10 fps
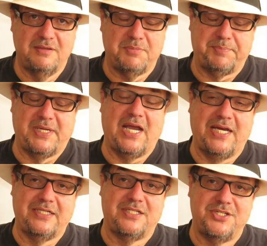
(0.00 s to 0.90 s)
But
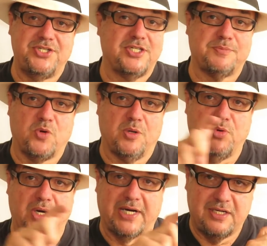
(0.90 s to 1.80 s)
behind it is just more
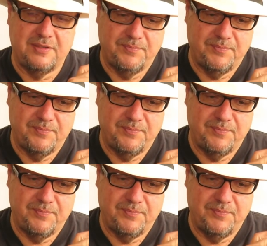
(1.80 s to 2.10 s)
brick.